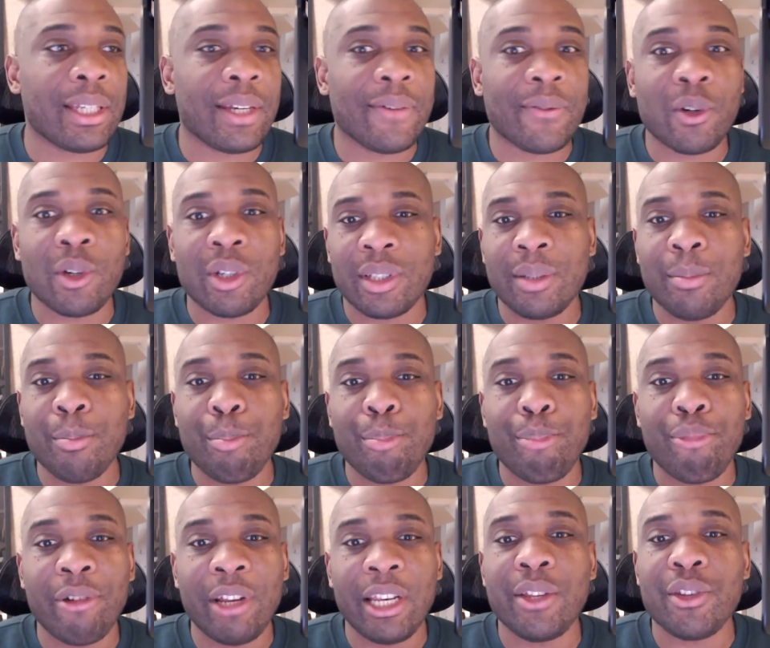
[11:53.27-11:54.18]
I've got some
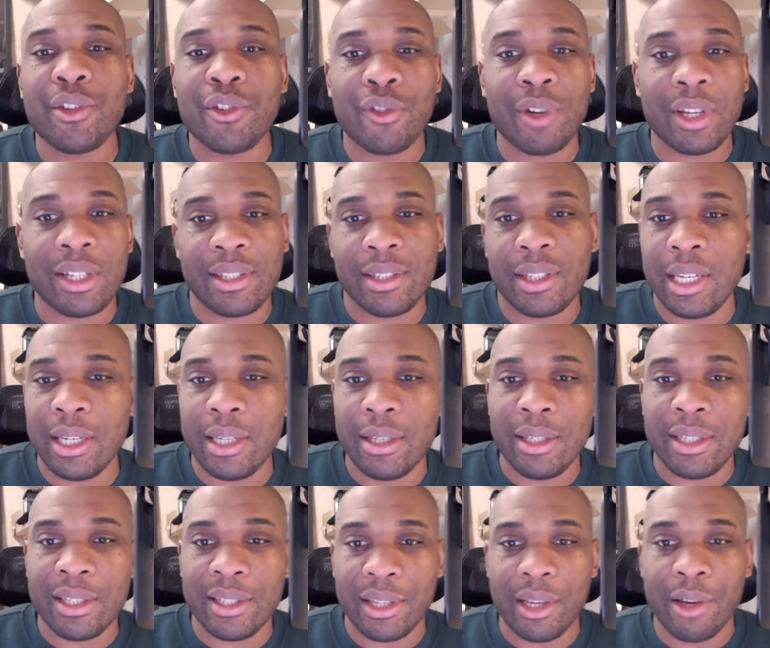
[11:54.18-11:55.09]
brilliant
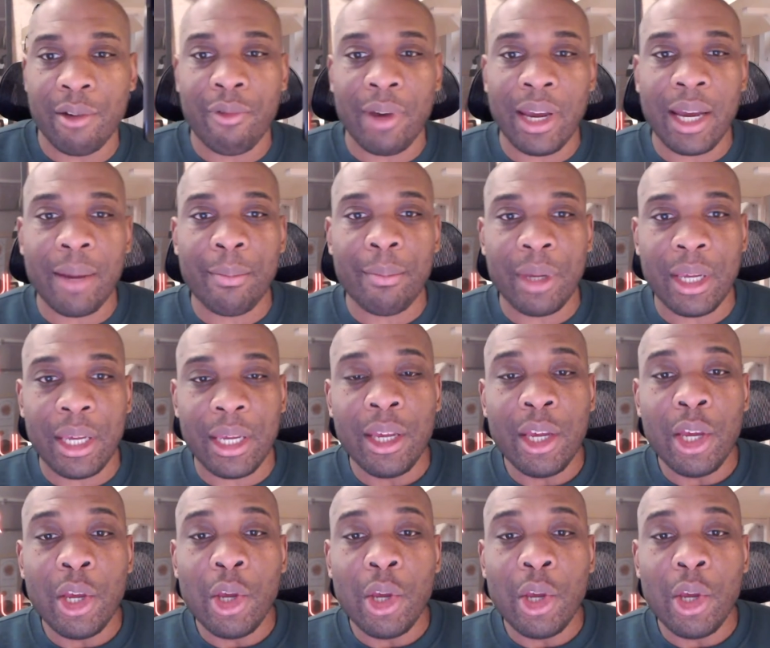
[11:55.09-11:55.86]
trustees around me